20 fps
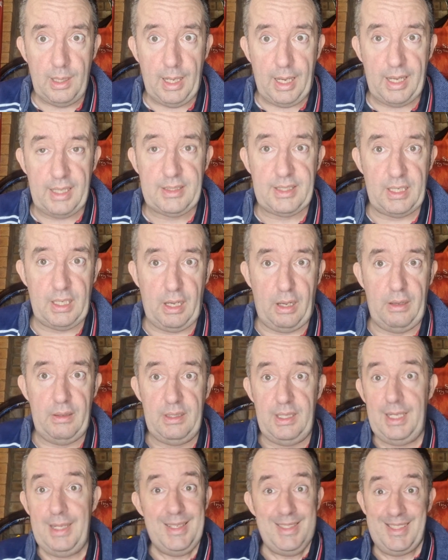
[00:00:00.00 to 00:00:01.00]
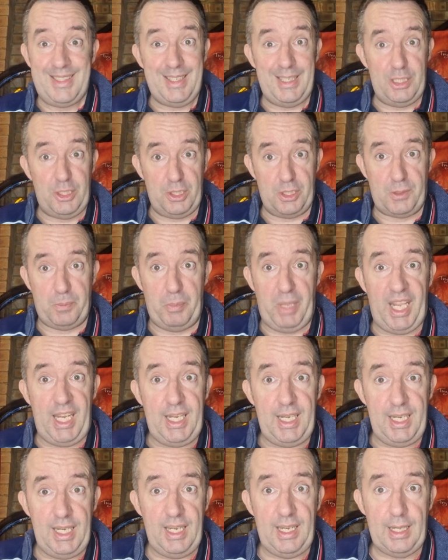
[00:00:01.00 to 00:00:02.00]
I don't know, is it just
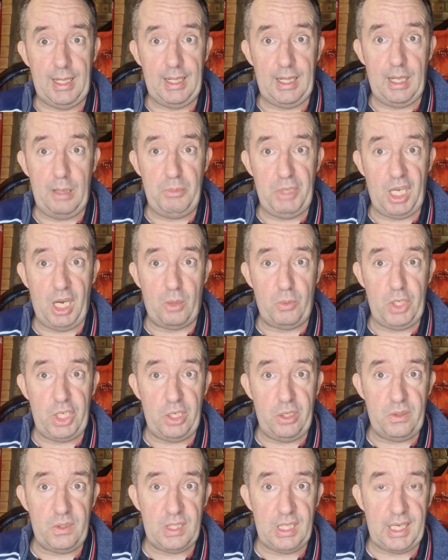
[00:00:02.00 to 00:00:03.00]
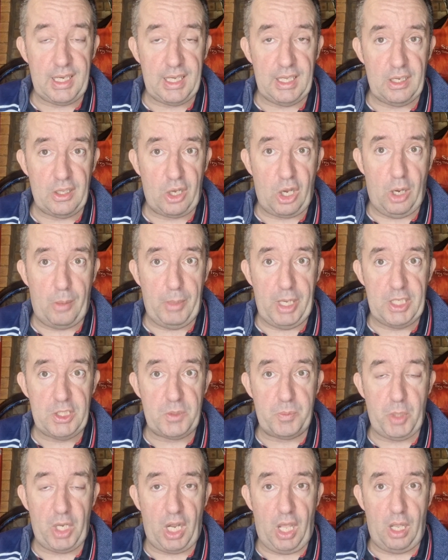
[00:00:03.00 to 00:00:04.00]
me? Let me know what you think in the comments
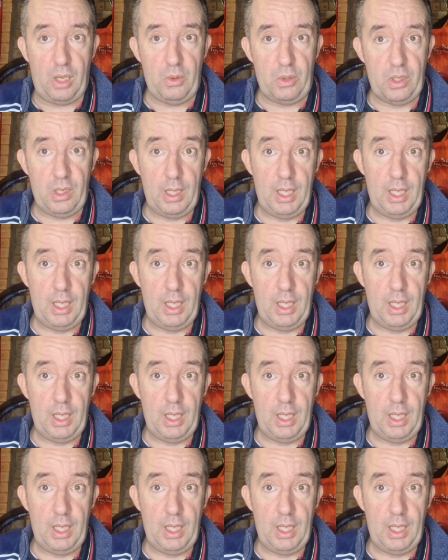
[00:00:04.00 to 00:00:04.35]
below.